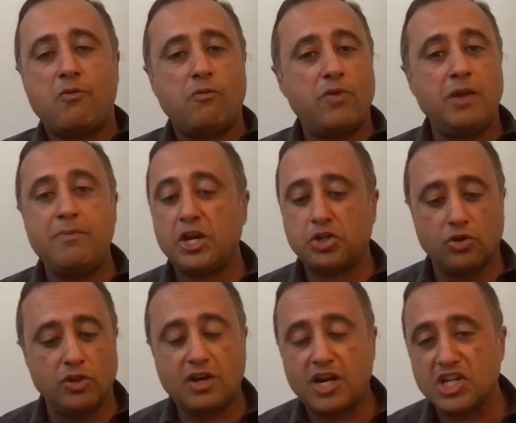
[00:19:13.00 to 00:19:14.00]
We make
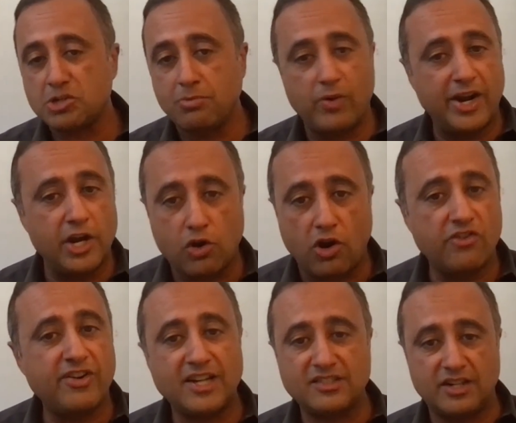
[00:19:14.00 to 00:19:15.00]
sure the customer vendor
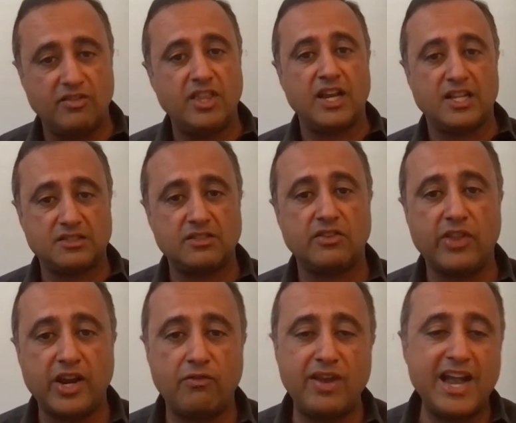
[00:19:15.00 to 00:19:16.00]
contracts and everything else is in
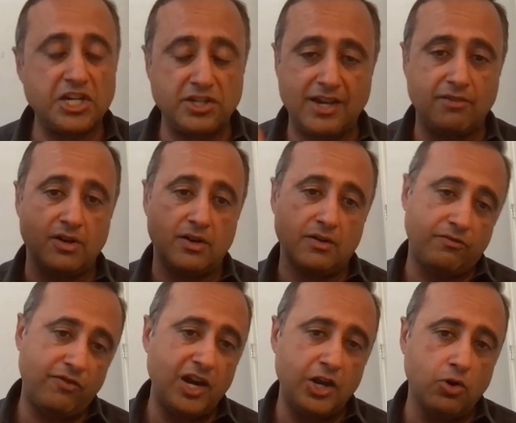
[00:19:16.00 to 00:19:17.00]
there. We actually have a
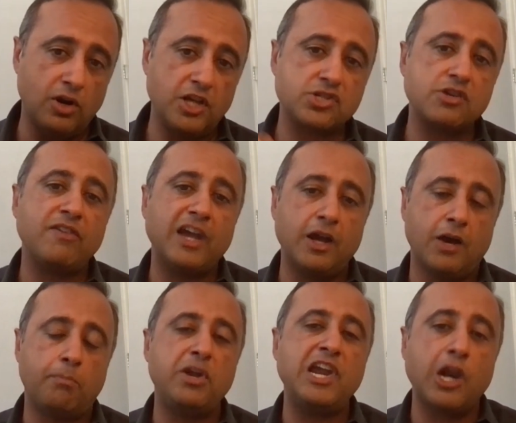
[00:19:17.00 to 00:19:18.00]
fairly good list of
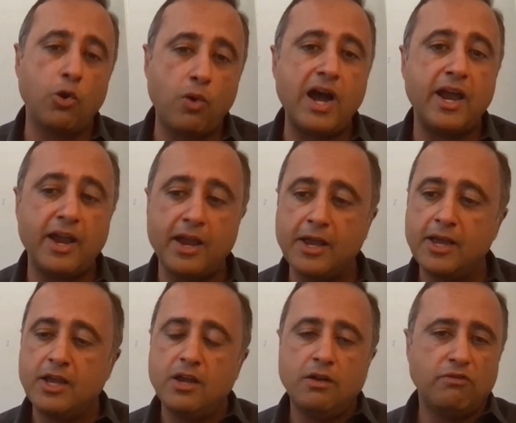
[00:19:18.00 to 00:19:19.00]
pre-LOI,
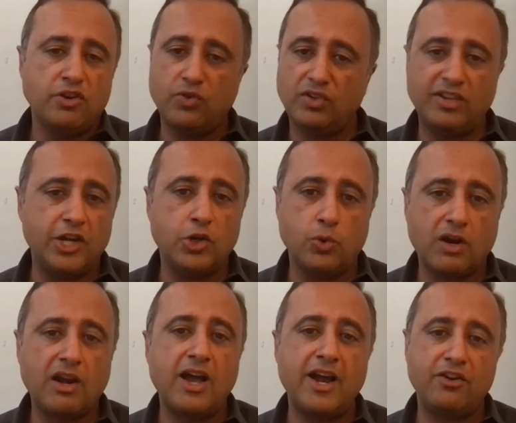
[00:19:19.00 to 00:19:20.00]
which we send to a
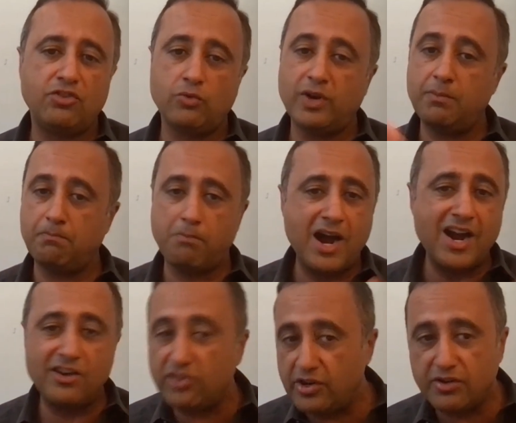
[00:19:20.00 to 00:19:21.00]
client. So when
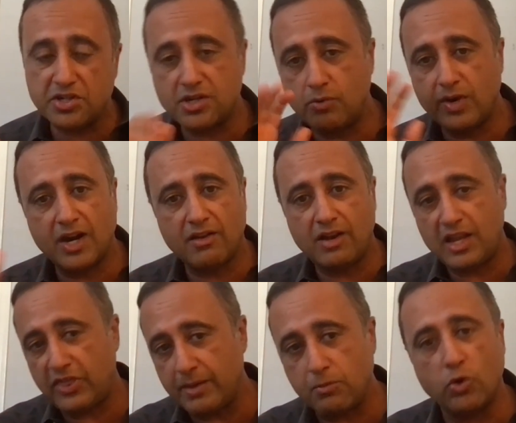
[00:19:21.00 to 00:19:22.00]
buyers are interested, we kind of
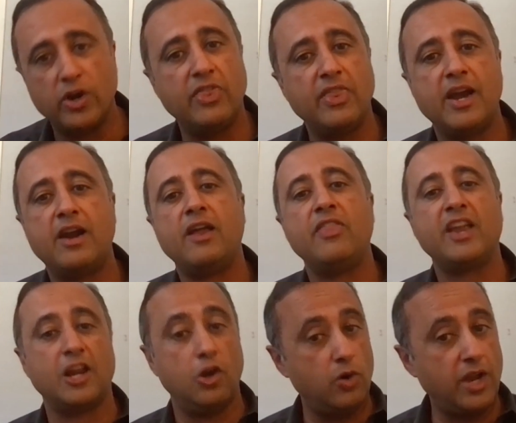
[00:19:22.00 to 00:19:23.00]
let them go in there and they
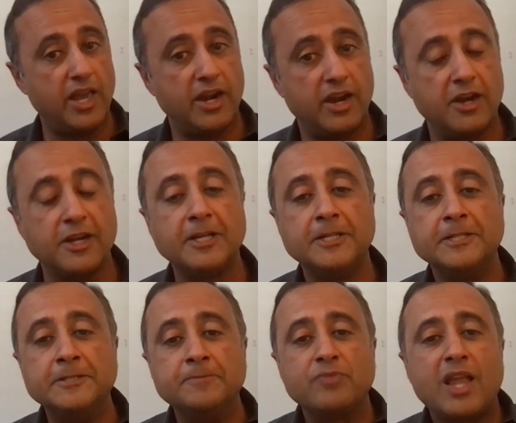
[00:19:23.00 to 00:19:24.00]
can look at it.
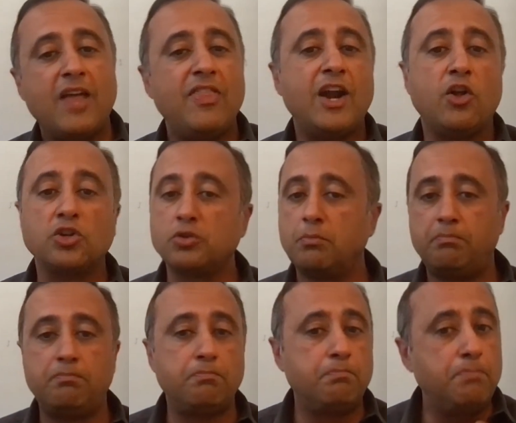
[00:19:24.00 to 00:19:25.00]
And that also
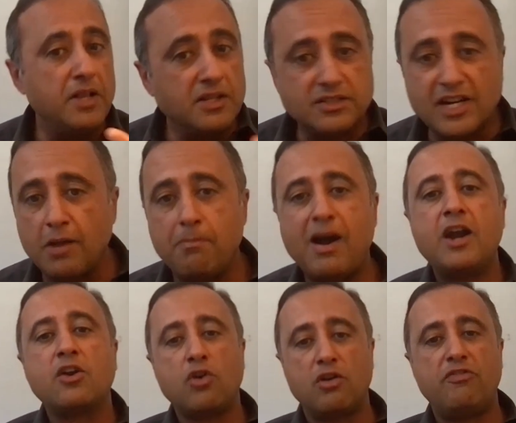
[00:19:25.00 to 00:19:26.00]
builds kind of
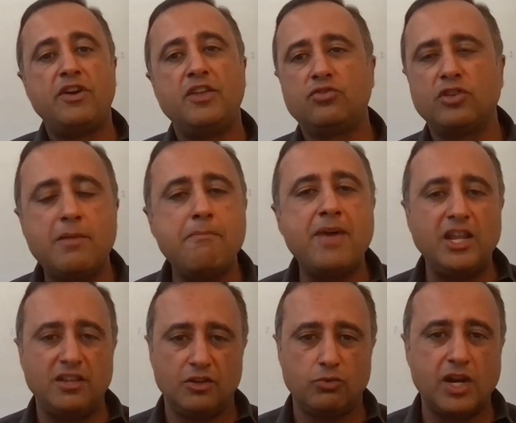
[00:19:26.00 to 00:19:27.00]
buyer confidence. So there are
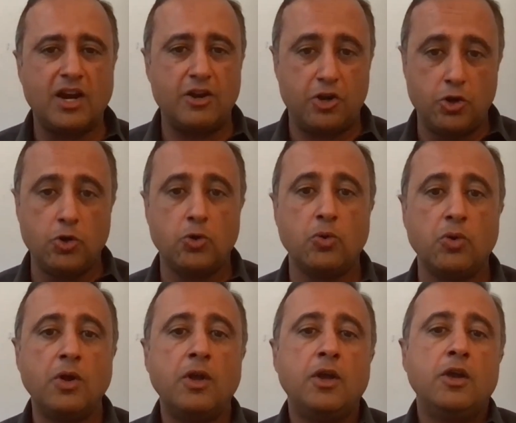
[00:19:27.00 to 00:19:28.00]
many things we kind of do